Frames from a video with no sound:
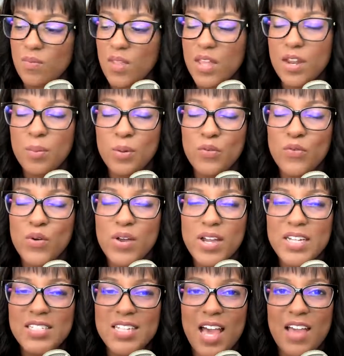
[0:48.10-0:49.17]
Now, before
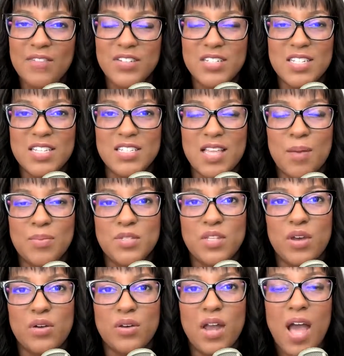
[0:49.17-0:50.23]
I dive into this
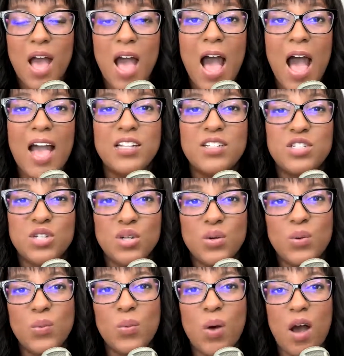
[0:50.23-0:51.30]
episode, I
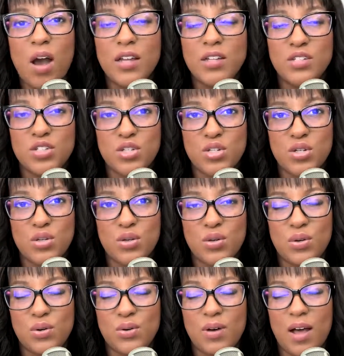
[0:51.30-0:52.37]
do want
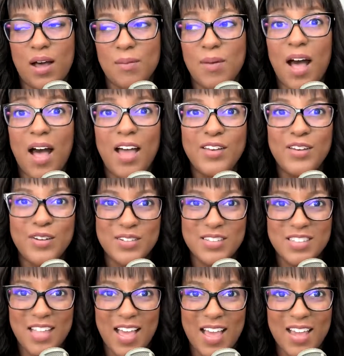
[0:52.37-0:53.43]
to
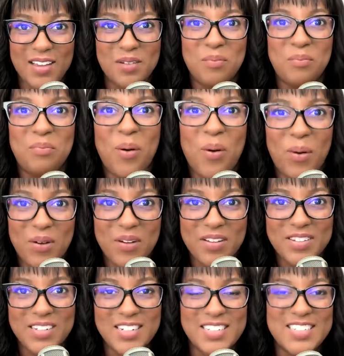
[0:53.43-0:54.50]
underline,
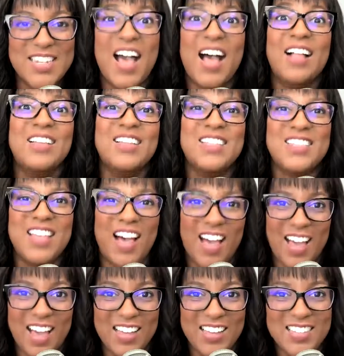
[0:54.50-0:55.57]
bold, and
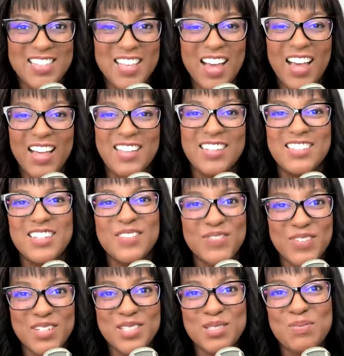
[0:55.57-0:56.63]
italicize the
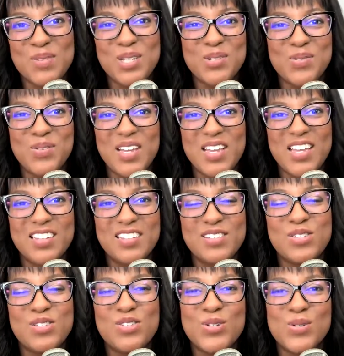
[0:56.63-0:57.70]
difference between
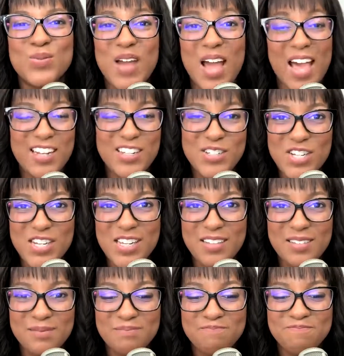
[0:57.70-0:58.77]

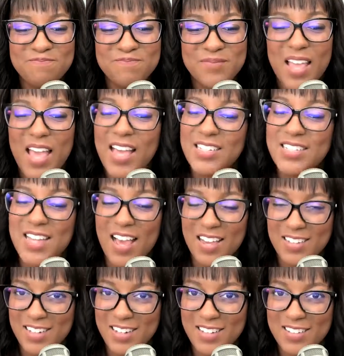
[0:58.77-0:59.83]
strategy and
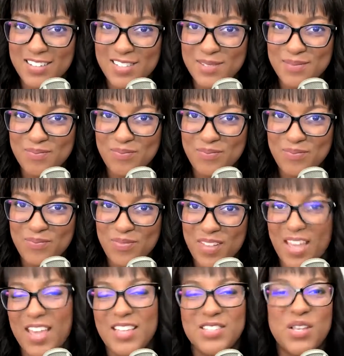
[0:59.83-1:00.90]
tactics.
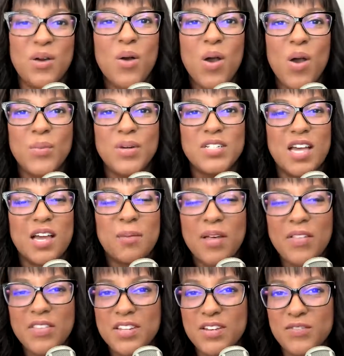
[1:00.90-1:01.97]
Okay, so we're going to talk
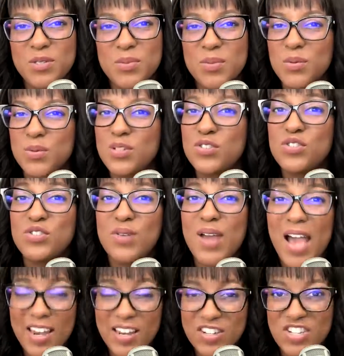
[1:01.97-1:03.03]
about the difference between
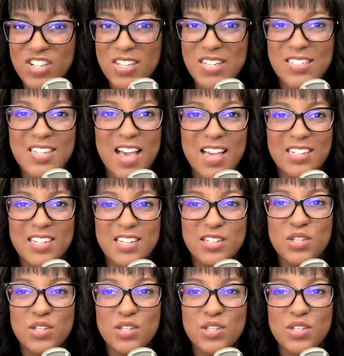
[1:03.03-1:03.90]
strategy and tactics.